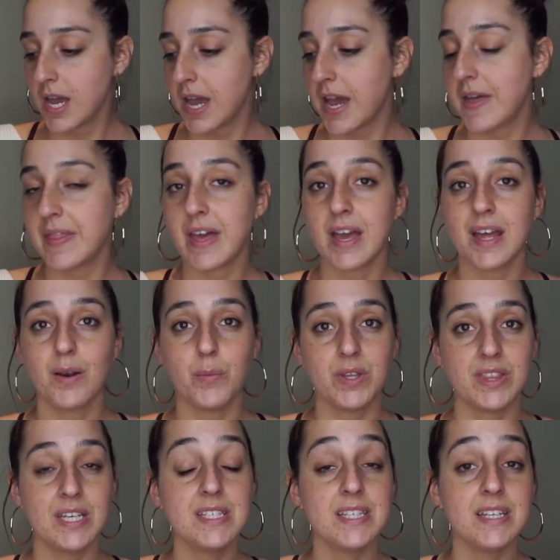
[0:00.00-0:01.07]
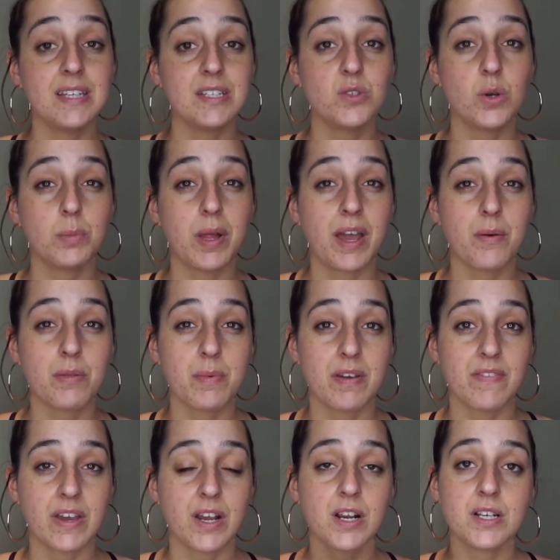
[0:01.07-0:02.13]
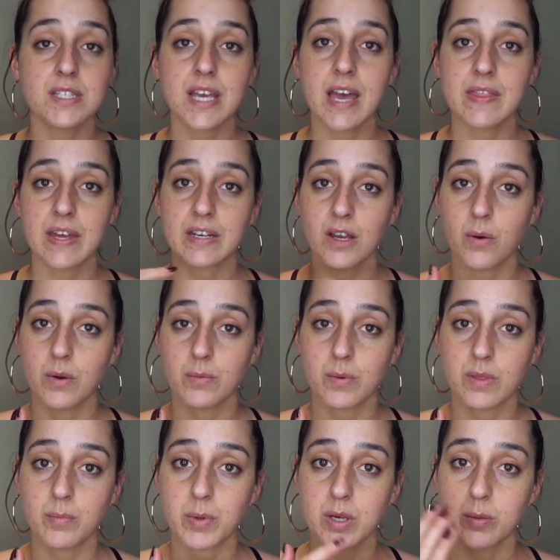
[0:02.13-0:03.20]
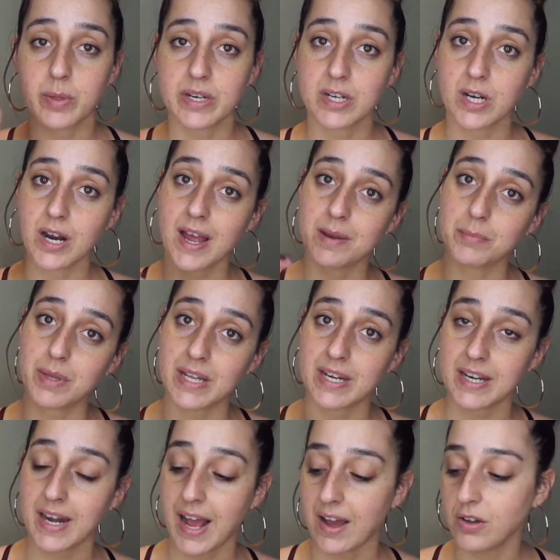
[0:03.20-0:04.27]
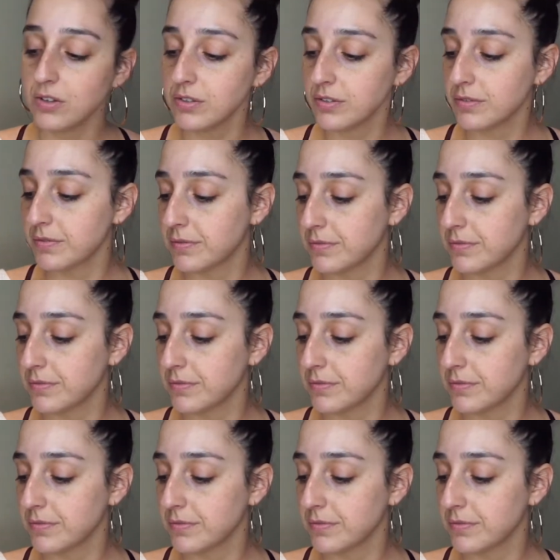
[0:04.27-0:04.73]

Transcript: And then with this, I like to apply it with my fingers and then go in with a beauty blender and blend it out.